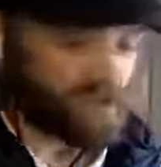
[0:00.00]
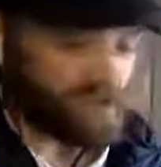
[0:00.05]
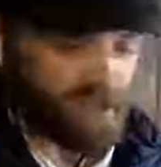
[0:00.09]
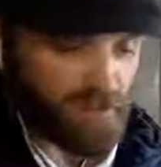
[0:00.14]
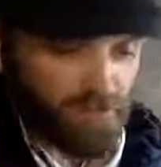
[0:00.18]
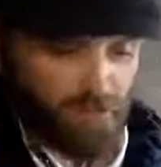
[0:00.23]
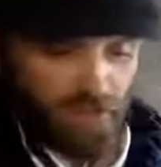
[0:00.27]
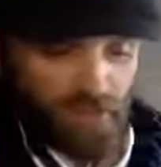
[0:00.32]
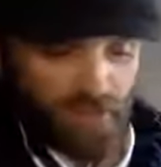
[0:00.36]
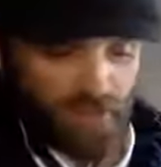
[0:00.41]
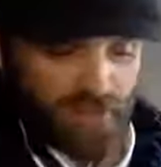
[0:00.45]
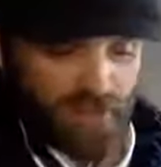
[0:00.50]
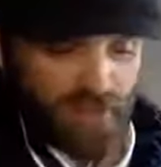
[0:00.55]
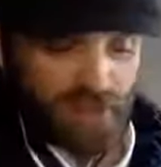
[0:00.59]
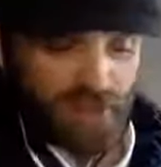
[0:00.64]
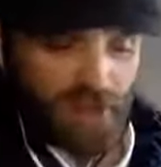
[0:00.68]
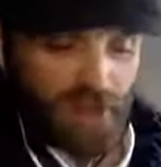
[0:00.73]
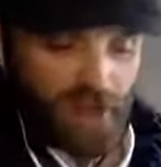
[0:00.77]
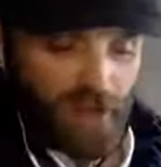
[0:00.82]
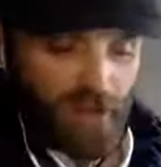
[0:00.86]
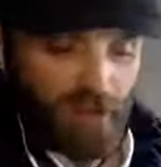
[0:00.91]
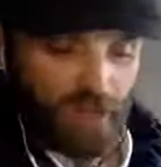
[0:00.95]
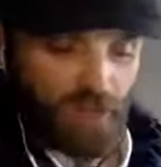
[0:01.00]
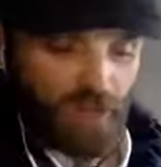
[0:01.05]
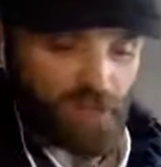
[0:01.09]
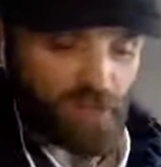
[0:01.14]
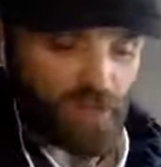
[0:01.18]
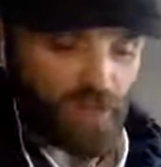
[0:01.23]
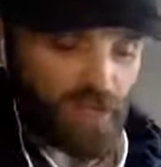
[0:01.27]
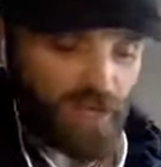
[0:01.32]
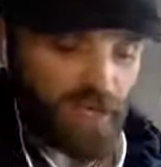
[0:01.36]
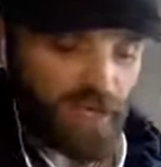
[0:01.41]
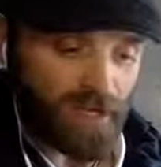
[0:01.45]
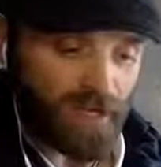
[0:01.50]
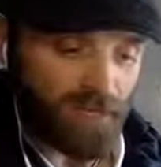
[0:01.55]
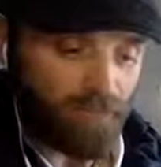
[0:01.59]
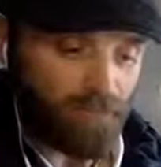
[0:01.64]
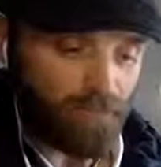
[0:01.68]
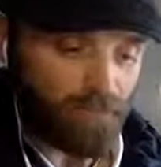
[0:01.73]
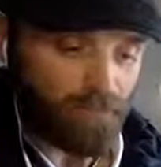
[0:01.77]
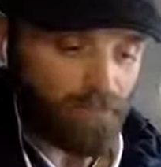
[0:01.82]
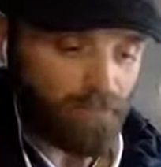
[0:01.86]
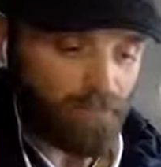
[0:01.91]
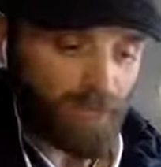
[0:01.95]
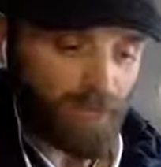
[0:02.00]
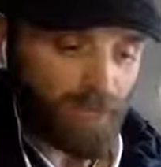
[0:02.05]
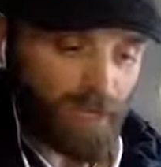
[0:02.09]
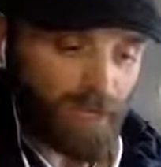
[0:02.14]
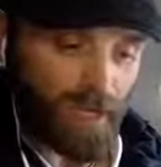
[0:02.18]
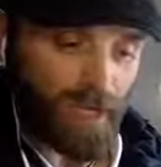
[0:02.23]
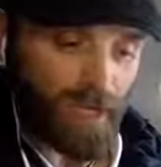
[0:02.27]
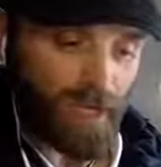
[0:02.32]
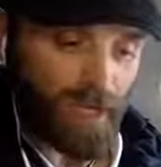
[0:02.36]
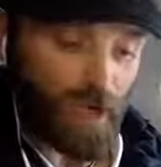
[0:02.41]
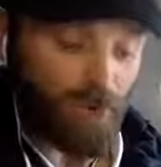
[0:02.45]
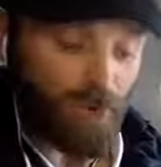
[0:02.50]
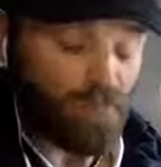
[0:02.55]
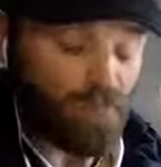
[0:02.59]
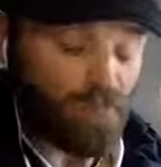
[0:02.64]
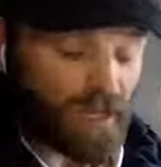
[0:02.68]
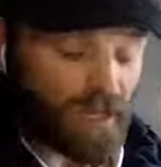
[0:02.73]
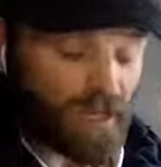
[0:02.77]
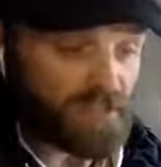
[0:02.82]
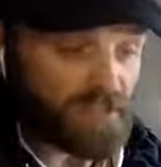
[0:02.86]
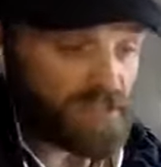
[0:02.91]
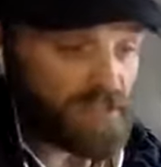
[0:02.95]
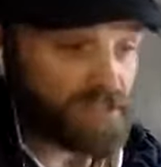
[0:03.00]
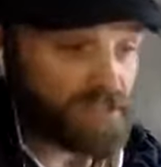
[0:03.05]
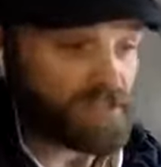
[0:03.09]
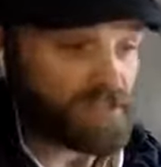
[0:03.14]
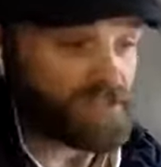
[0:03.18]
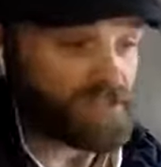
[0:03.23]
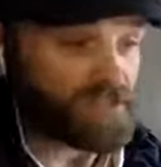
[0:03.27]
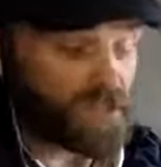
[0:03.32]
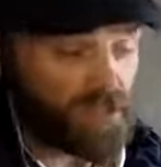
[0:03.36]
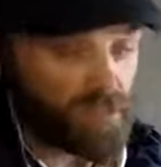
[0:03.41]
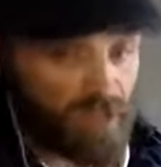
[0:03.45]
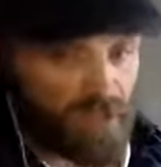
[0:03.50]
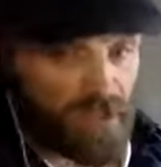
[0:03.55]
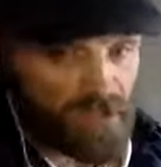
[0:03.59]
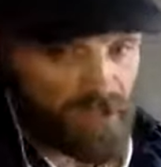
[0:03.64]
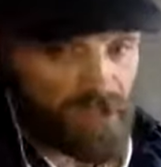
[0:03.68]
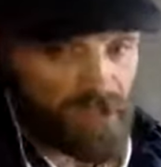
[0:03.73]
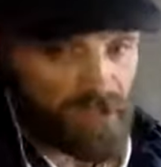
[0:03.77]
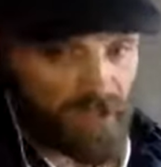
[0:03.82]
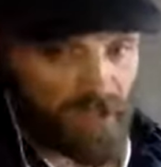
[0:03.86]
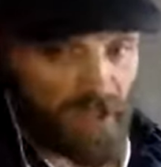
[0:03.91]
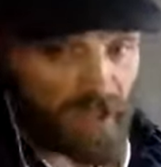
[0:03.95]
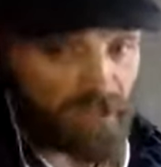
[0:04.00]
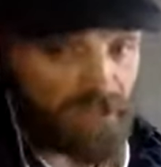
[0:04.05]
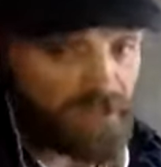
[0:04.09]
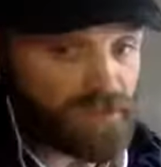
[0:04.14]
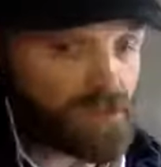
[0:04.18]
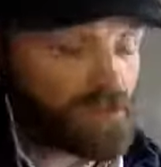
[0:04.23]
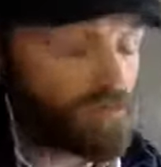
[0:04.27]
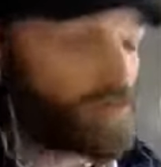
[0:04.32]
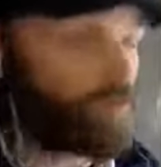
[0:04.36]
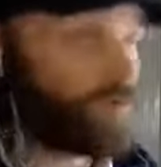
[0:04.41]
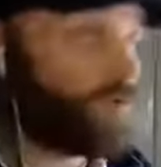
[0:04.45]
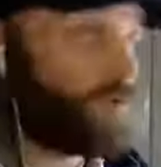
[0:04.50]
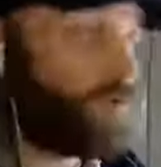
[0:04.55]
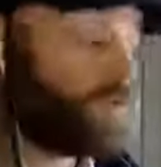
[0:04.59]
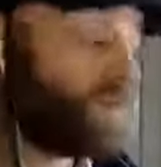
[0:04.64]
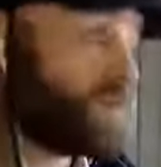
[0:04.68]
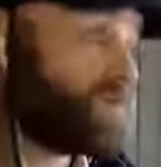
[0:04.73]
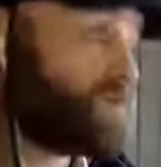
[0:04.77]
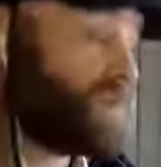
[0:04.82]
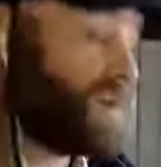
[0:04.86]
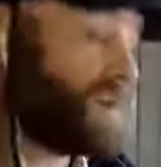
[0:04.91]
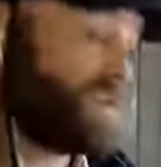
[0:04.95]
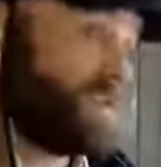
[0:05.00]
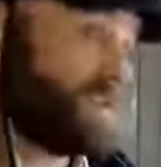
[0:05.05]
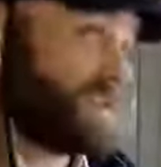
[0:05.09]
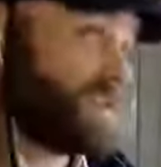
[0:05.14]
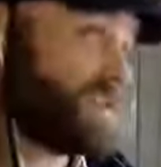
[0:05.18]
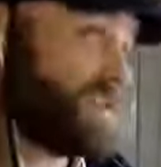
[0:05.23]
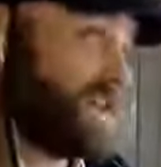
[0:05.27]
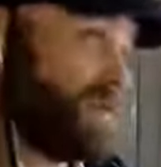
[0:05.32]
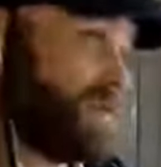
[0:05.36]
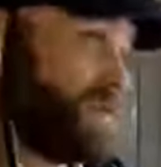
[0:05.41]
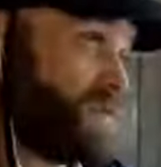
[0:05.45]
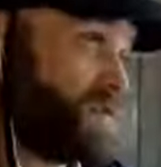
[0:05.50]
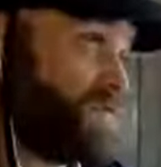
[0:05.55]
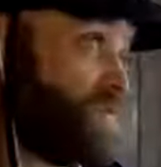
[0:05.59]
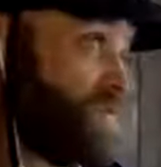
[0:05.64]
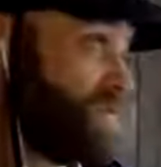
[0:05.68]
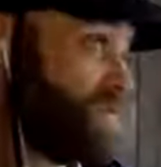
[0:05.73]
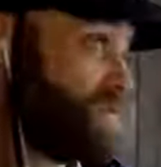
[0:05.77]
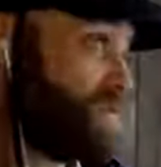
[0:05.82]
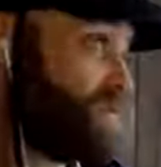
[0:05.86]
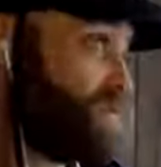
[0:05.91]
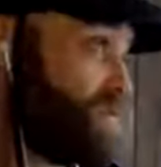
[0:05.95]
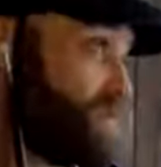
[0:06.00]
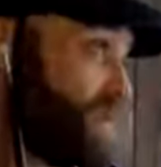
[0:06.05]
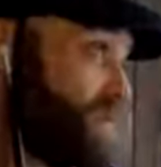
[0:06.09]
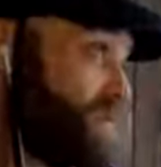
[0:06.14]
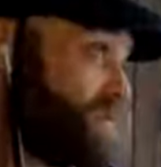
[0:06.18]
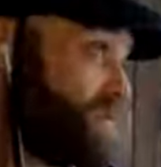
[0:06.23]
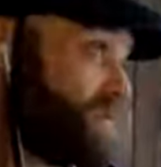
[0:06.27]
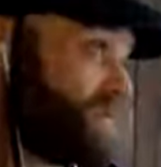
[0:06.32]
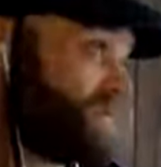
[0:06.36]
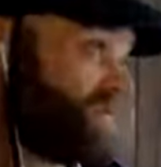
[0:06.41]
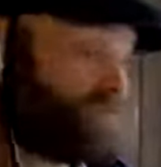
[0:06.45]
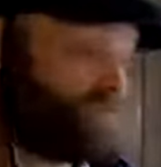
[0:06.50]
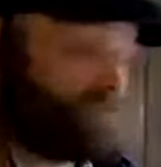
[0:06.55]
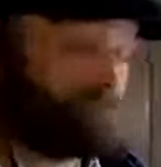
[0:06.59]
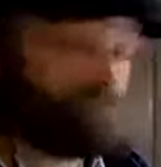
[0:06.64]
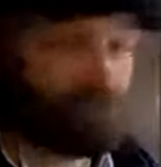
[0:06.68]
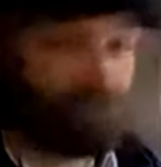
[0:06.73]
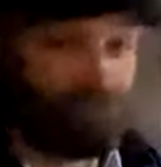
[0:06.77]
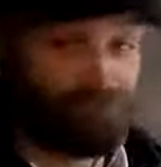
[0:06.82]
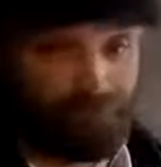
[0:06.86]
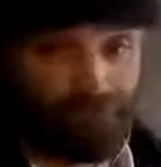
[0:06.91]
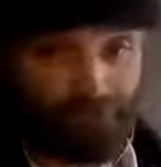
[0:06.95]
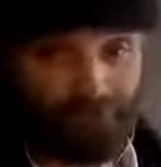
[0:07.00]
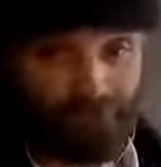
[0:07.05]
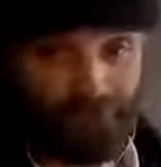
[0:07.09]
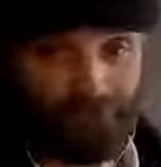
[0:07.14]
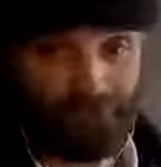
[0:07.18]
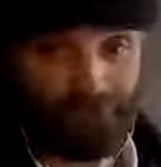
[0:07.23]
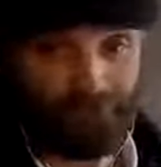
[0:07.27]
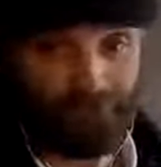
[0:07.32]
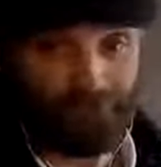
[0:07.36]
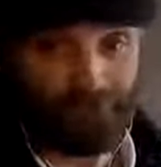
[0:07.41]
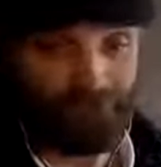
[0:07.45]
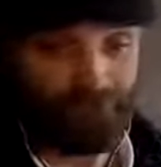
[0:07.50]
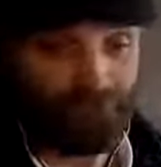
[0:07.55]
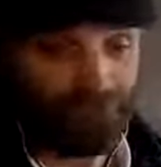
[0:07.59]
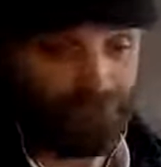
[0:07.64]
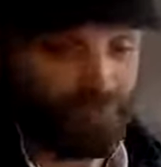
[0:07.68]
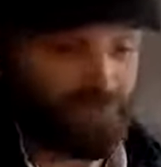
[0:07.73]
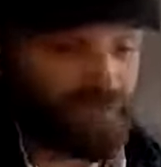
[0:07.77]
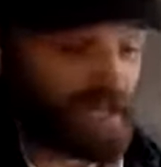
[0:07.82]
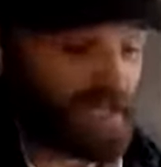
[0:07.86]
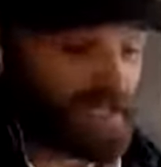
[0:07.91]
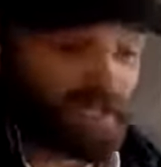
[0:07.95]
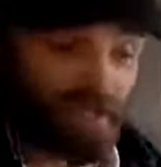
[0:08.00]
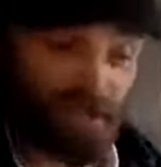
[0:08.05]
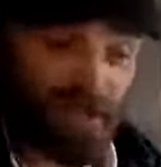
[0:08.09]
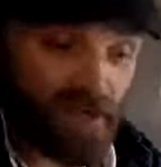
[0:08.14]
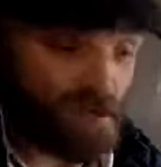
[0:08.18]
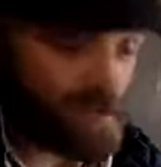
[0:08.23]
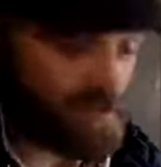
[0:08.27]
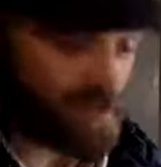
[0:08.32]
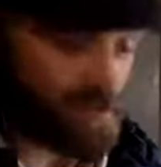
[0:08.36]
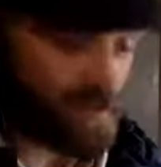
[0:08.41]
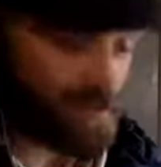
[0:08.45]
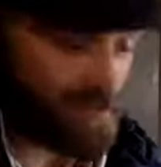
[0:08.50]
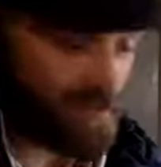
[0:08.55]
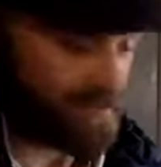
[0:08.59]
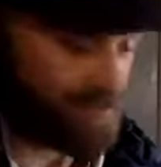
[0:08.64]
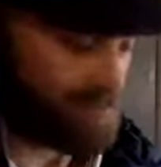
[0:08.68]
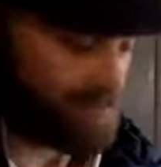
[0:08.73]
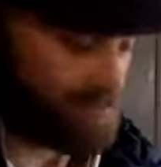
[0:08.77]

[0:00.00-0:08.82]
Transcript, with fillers: difference between um, offense and serious offense, well, first we have to establish what is offense. That's not done.